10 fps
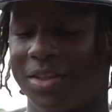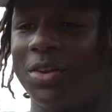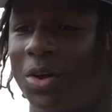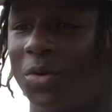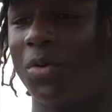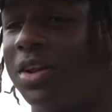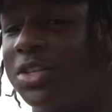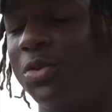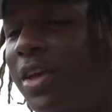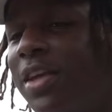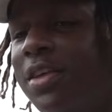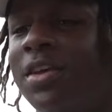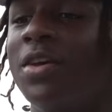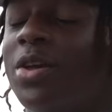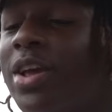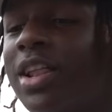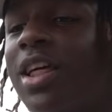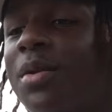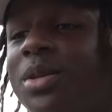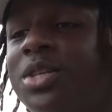you know, the one that you get, you get a
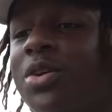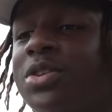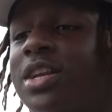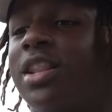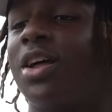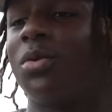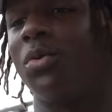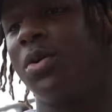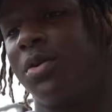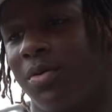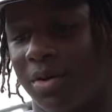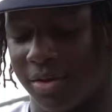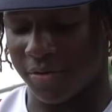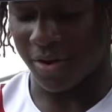lot of materials, get a lot of wood, whatever.